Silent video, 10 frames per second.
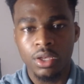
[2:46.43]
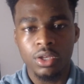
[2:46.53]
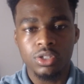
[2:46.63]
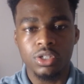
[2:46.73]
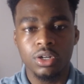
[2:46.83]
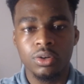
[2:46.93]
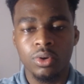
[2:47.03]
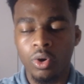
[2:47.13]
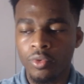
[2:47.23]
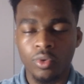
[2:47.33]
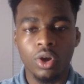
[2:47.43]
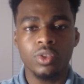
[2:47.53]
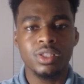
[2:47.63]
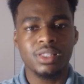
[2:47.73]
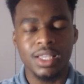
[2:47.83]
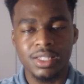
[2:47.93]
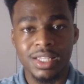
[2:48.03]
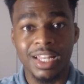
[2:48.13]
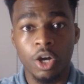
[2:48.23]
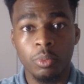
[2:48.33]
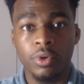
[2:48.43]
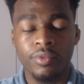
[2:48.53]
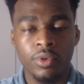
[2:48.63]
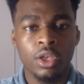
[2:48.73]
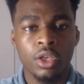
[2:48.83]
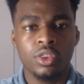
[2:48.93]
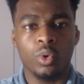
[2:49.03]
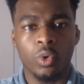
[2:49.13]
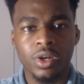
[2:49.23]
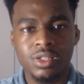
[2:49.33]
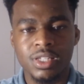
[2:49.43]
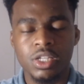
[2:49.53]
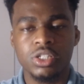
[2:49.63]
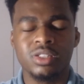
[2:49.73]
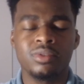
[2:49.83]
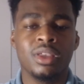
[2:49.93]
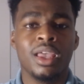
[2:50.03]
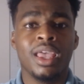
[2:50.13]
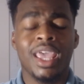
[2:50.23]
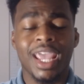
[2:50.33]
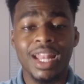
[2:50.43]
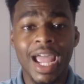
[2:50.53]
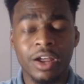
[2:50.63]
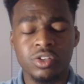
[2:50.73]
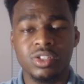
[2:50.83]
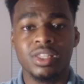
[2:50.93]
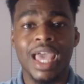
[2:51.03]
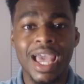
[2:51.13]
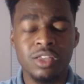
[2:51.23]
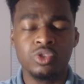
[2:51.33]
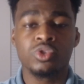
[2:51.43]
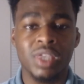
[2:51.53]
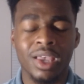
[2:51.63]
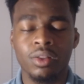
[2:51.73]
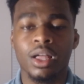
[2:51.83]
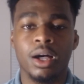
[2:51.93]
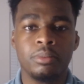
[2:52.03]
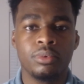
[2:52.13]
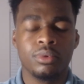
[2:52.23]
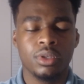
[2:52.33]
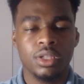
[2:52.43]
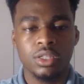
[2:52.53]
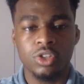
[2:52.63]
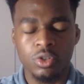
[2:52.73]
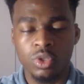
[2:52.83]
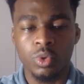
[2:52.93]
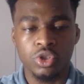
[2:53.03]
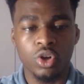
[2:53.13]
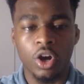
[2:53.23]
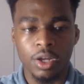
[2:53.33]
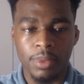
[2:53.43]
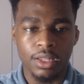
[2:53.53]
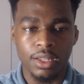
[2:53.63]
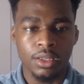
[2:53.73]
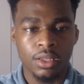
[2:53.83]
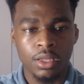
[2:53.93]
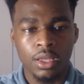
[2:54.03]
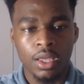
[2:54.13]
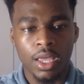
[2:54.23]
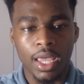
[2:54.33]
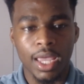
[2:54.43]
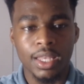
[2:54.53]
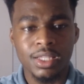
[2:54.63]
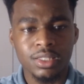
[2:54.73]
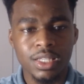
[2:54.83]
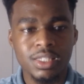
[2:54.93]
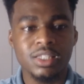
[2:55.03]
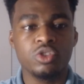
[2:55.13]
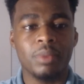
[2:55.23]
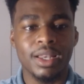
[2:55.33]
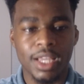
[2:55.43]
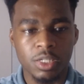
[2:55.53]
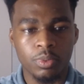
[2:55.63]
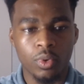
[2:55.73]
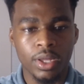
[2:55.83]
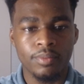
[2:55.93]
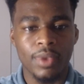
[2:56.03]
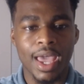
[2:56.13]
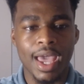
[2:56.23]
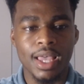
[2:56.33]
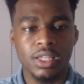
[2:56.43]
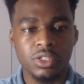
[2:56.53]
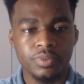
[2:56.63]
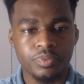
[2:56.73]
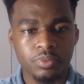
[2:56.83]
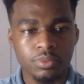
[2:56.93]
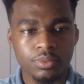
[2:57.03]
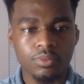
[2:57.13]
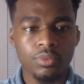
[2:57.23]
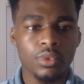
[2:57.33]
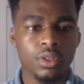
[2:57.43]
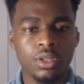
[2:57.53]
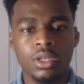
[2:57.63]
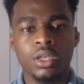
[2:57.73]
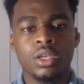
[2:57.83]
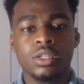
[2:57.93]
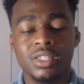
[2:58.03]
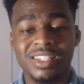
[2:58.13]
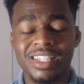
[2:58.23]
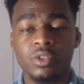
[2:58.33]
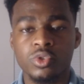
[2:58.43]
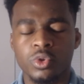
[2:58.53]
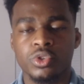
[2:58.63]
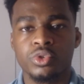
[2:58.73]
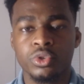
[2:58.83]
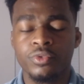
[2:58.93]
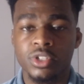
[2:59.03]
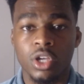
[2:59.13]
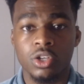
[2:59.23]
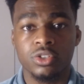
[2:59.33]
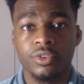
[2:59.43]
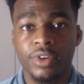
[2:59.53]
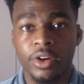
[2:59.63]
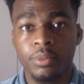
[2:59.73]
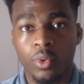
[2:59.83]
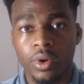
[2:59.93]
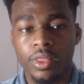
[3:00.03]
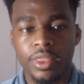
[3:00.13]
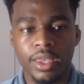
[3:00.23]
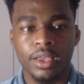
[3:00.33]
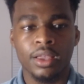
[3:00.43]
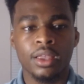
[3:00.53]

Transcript: So overall, these things can help with the organization and accuracy as you scale up in terms of what you're automating. And this leads into my next point, as the single source of truth is also a very important thing.